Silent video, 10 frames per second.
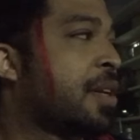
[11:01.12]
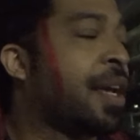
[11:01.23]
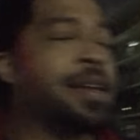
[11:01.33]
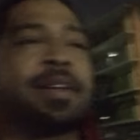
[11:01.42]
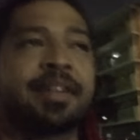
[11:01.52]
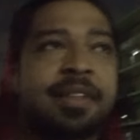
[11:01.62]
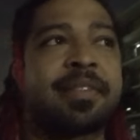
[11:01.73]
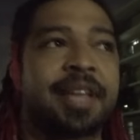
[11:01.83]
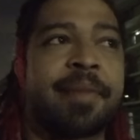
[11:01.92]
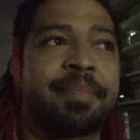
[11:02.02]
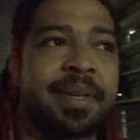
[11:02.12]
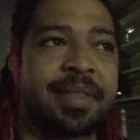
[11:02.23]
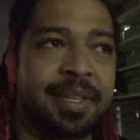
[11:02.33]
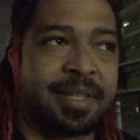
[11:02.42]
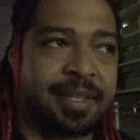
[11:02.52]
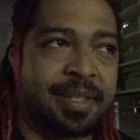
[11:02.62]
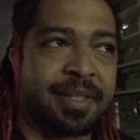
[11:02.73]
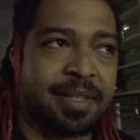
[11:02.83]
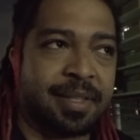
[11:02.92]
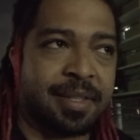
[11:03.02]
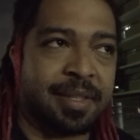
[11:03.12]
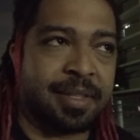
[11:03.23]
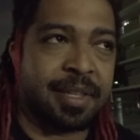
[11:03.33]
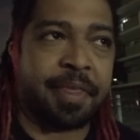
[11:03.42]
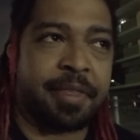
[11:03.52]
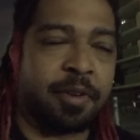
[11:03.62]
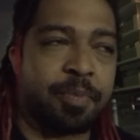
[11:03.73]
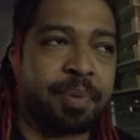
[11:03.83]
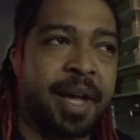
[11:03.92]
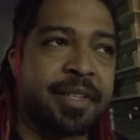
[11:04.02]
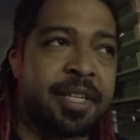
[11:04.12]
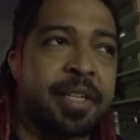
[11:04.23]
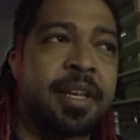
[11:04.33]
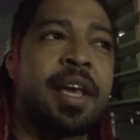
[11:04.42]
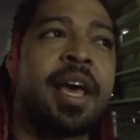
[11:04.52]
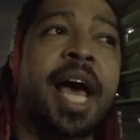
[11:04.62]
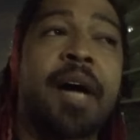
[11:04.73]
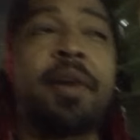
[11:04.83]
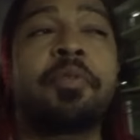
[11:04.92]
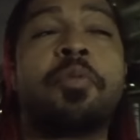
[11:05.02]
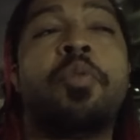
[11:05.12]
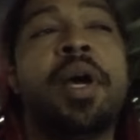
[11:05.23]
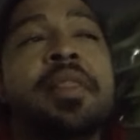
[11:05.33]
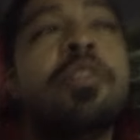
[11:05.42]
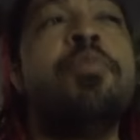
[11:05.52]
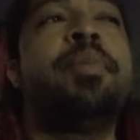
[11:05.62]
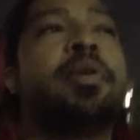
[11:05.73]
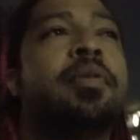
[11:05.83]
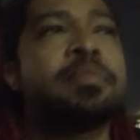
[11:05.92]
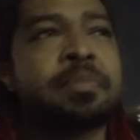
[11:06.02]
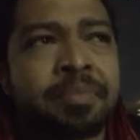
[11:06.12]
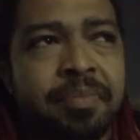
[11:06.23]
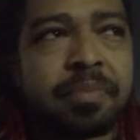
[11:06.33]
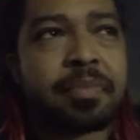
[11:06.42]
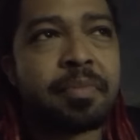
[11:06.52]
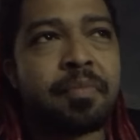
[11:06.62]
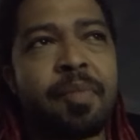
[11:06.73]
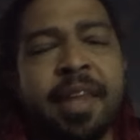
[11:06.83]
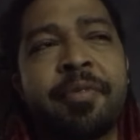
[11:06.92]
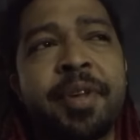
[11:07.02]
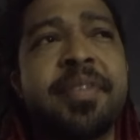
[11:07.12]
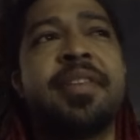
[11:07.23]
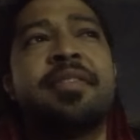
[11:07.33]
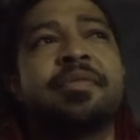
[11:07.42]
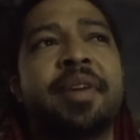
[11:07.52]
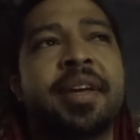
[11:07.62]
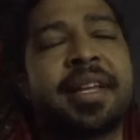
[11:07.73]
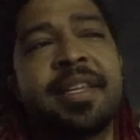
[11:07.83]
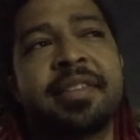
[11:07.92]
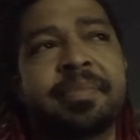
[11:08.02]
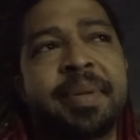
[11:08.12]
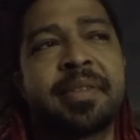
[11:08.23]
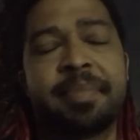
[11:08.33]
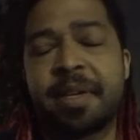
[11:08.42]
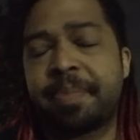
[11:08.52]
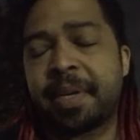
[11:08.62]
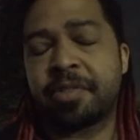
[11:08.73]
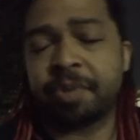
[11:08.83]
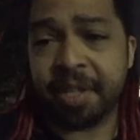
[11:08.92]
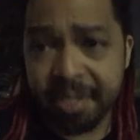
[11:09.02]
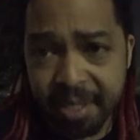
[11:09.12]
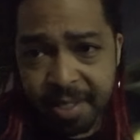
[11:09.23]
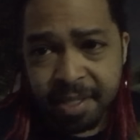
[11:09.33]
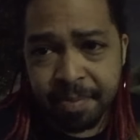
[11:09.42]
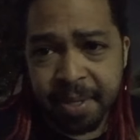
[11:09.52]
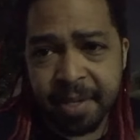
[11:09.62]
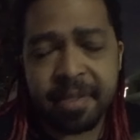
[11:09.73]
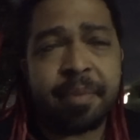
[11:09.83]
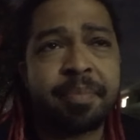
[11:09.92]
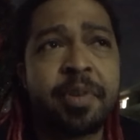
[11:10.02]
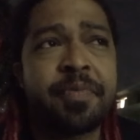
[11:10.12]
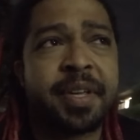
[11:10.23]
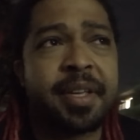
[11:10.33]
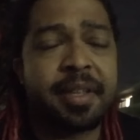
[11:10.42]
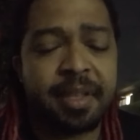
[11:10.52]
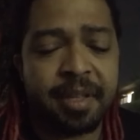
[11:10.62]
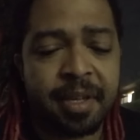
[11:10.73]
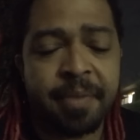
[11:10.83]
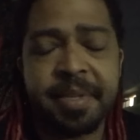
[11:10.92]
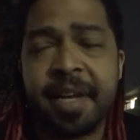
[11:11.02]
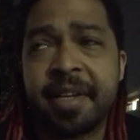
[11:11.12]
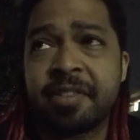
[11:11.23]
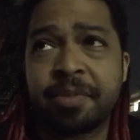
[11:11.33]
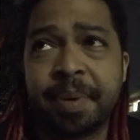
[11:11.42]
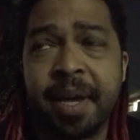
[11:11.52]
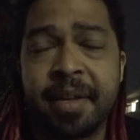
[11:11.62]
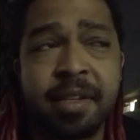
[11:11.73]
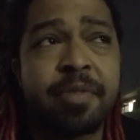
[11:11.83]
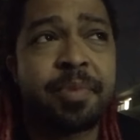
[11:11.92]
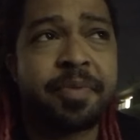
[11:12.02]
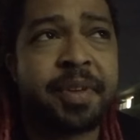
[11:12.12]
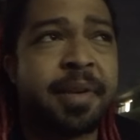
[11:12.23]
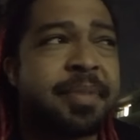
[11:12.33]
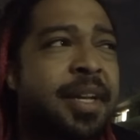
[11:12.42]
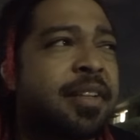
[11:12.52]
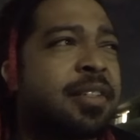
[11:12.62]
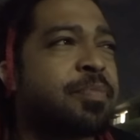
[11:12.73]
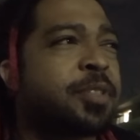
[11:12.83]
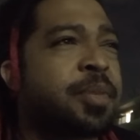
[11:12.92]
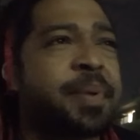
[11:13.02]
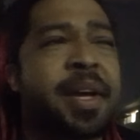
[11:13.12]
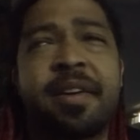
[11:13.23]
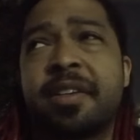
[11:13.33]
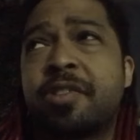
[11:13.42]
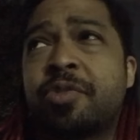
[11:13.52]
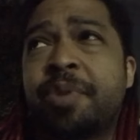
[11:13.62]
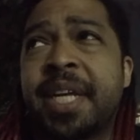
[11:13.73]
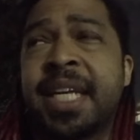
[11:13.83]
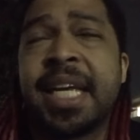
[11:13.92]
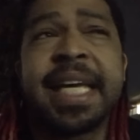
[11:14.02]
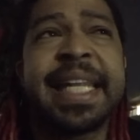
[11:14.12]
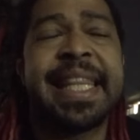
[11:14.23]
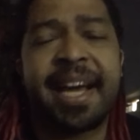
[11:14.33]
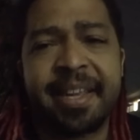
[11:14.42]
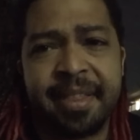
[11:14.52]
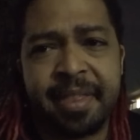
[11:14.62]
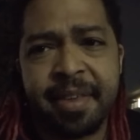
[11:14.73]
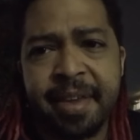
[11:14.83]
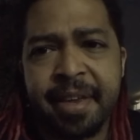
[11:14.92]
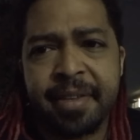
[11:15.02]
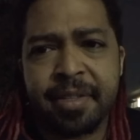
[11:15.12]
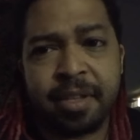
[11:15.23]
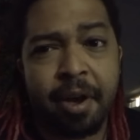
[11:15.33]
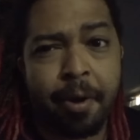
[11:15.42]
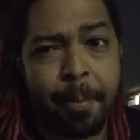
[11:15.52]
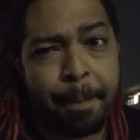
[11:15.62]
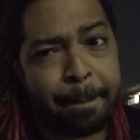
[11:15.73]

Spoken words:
on editing, it's got to be the Death Note project. However, one loophole, and the reason it needs to be submitted by the 26th is because the movie comes out in Japan. The new movie comes out in Japan on the 29th. So